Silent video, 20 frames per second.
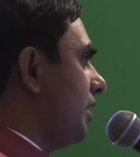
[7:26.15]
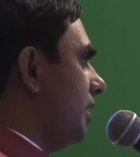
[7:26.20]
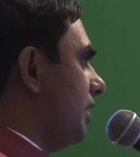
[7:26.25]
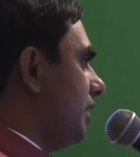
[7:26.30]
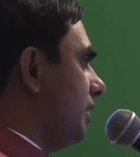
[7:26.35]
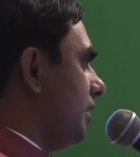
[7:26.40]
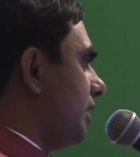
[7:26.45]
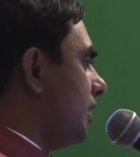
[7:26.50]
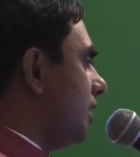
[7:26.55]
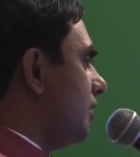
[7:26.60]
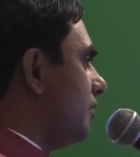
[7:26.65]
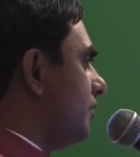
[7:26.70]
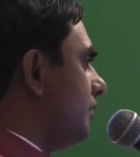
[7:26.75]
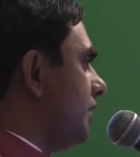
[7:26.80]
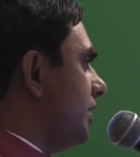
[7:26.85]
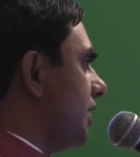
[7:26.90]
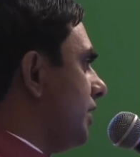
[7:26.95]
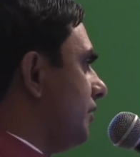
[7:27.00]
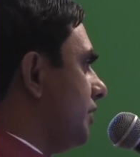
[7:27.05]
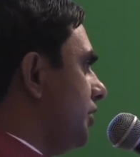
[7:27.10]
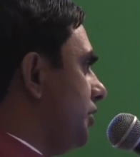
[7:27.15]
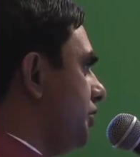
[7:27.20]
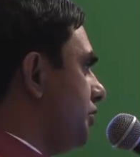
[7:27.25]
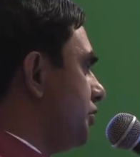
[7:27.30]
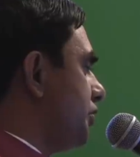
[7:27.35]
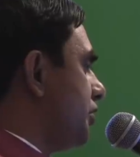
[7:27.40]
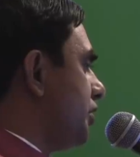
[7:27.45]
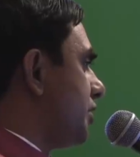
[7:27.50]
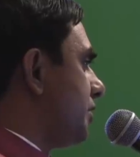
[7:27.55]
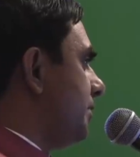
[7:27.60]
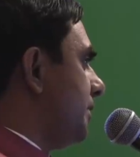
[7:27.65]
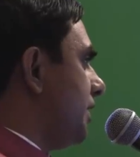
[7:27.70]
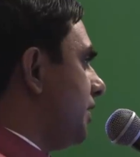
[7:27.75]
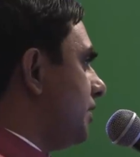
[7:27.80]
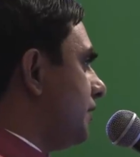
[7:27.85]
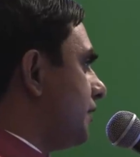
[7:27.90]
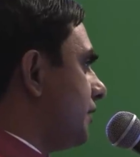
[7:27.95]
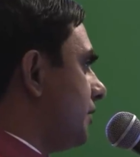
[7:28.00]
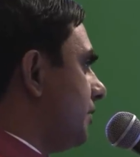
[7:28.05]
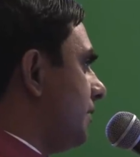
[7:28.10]
And now we have a new
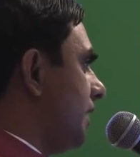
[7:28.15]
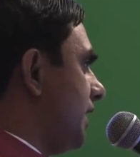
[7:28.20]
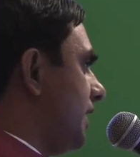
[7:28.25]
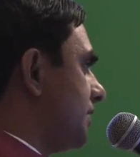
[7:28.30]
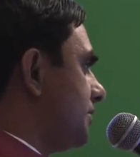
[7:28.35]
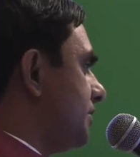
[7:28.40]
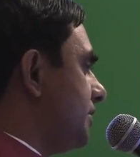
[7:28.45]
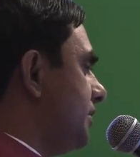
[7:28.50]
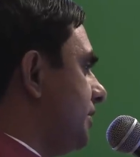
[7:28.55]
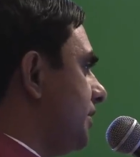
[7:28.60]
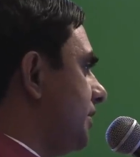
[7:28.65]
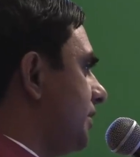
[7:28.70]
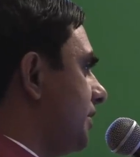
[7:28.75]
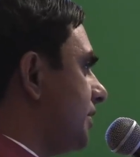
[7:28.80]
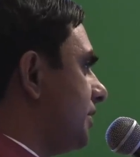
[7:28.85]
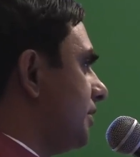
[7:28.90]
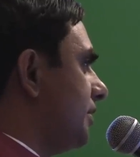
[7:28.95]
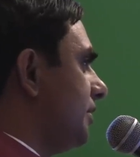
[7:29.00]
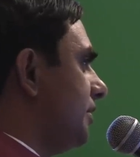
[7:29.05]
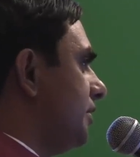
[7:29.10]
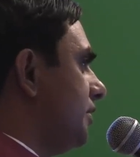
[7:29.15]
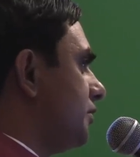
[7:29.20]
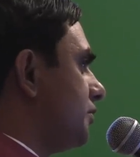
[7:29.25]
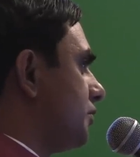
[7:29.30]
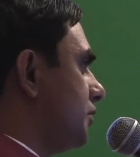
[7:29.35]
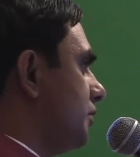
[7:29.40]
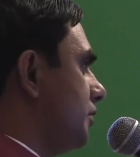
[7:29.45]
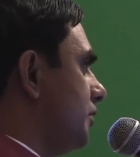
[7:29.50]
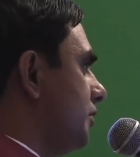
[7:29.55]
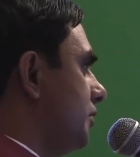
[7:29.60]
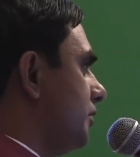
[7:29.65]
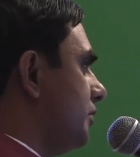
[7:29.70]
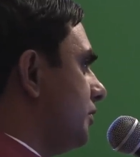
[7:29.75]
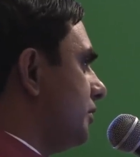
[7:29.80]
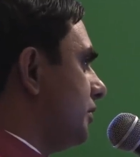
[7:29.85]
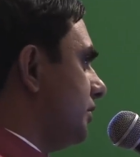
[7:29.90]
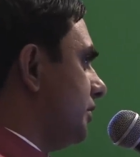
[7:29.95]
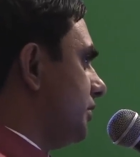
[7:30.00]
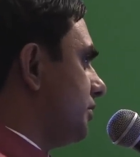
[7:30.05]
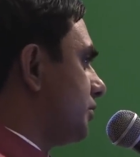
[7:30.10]
government from last year.
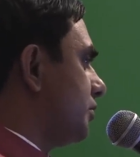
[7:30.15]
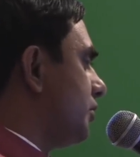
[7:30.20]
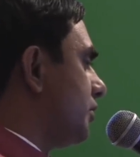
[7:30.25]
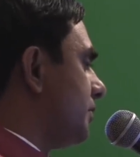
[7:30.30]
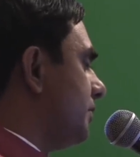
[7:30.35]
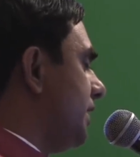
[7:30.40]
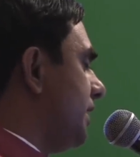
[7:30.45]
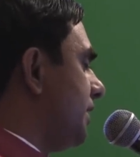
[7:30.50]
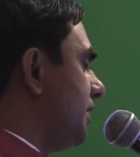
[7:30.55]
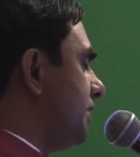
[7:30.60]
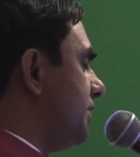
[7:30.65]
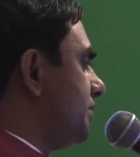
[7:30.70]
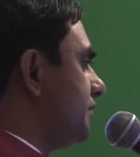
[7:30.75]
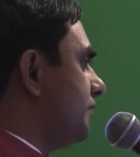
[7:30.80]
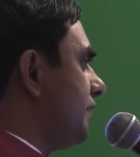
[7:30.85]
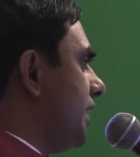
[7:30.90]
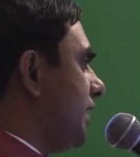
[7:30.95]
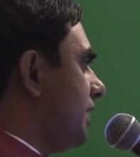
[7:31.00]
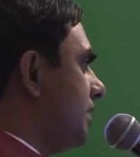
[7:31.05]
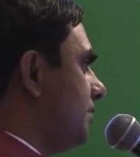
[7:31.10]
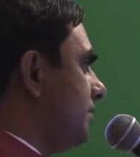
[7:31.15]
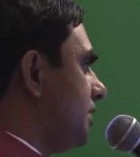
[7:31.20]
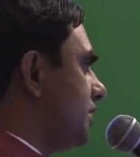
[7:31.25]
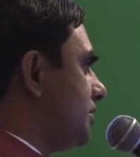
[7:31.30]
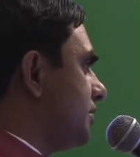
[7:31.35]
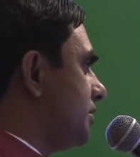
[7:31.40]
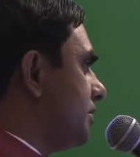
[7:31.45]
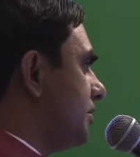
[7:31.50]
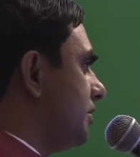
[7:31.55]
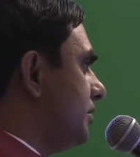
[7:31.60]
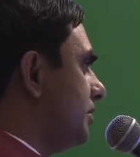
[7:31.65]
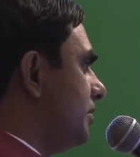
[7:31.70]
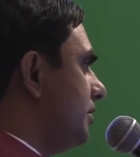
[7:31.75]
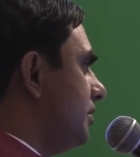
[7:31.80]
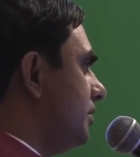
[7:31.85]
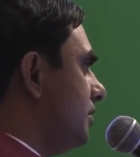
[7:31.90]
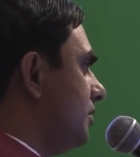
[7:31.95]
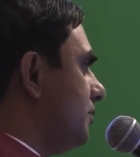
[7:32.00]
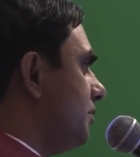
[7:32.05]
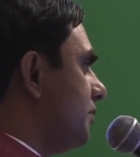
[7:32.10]
So this government is very much
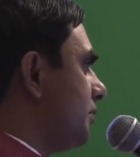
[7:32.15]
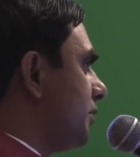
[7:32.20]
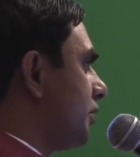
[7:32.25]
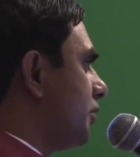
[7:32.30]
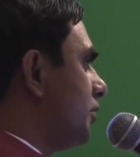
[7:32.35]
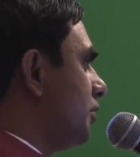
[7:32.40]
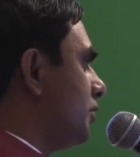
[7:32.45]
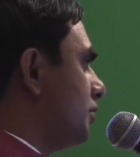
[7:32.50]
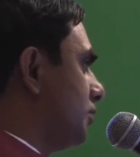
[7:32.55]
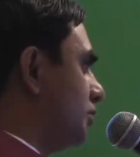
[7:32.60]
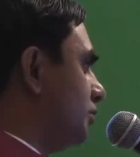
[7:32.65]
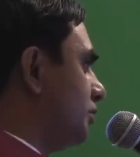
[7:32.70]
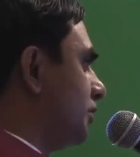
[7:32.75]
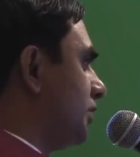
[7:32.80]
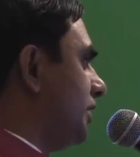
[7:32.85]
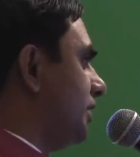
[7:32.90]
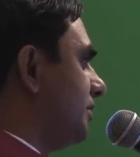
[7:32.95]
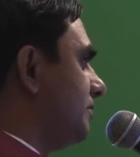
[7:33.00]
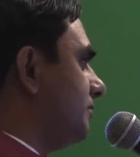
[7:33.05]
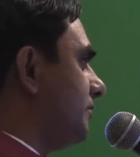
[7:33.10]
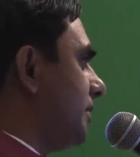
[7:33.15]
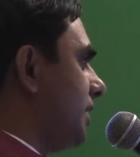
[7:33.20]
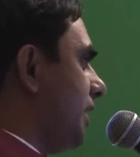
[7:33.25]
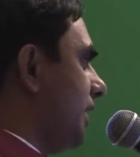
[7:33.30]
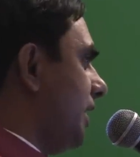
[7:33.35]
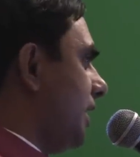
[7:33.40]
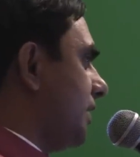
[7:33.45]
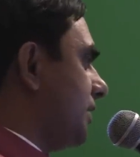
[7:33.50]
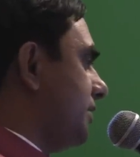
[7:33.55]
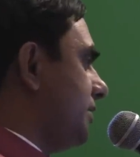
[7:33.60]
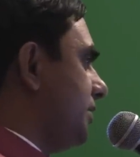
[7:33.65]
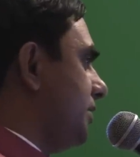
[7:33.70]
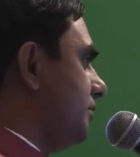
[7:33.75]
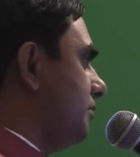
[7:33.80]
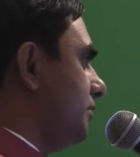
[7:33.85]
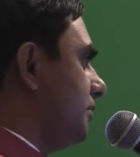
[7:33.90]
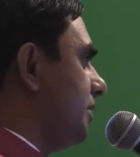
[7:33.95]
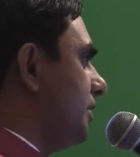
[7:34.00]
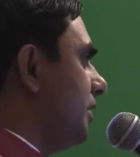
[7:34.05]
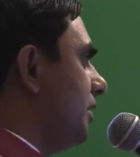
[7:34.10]
pro-thorium
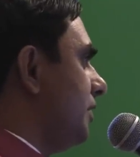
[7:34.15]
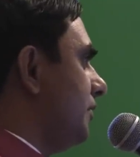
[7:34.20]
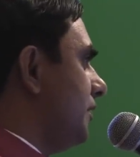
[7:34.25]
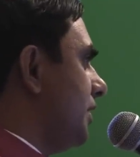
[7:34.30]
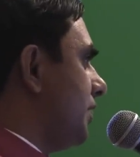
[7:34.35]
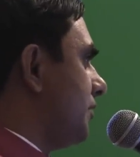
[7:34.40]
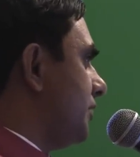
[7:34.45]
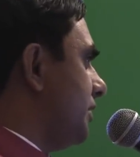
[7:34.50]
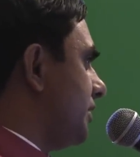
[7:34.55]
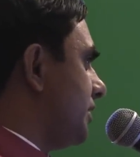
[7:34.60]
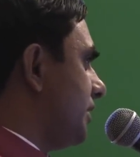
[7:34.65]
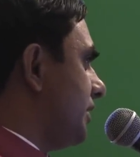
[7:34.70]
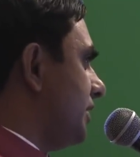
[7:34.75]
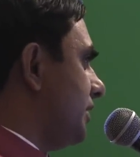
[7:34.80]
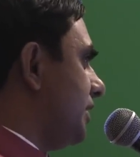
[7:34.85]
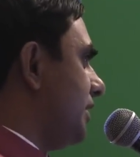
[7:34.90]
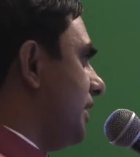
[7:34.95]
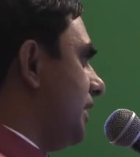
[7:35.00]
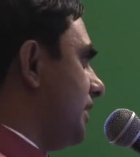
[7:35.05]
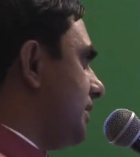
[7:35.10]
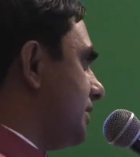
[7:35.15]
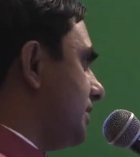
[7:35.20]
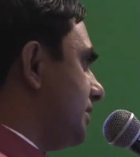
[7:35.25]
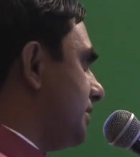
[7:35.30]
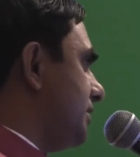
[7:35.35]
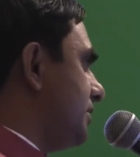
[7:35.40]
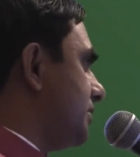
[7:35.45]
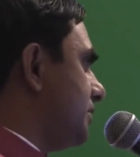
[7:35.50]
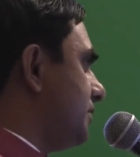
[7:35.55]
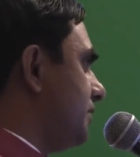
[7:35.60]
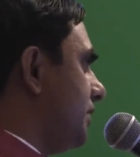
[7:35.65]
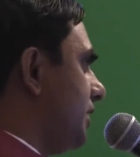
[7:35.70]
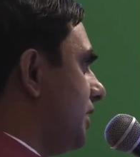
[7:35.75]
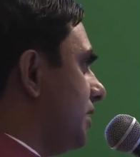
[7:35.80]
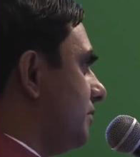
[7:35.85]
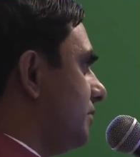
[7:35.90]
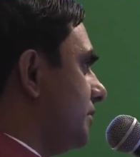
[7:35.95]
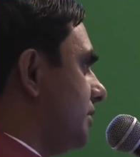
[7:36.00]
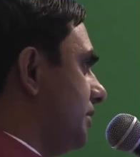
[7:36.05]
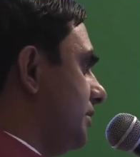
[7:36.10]
active we have written letters, we
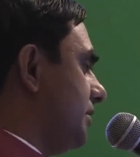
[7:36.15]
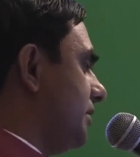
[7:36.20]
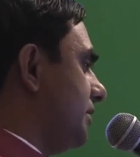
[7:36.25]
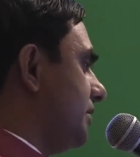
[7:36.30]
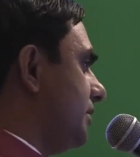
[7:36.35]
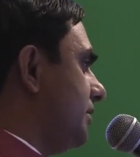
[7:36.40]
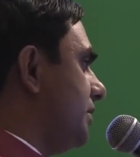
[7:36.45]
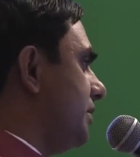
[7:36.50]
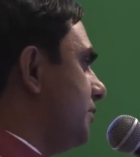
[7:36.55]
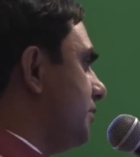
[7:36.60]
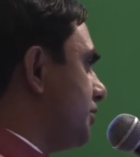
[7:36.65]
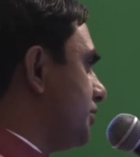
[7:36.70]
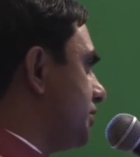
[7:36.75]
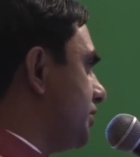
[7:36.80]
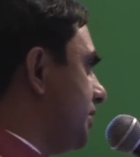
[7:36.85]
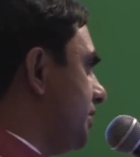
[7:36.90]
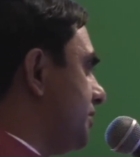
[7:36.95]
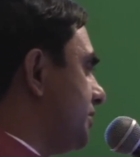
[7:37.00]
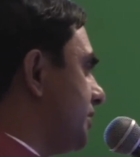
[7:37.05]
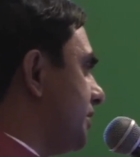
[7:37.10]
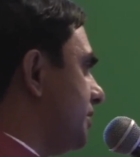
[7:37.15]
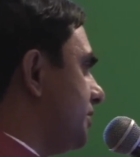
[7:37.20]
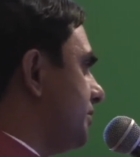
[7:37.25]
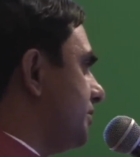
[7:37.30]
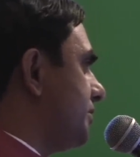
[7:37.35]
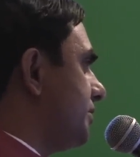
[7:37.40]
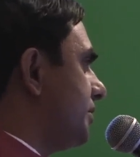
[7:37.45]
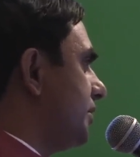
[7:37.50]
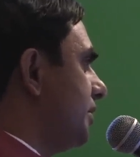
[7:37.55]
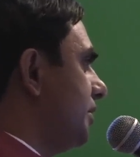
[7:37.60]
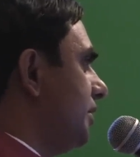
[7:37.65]
have done demonstrations.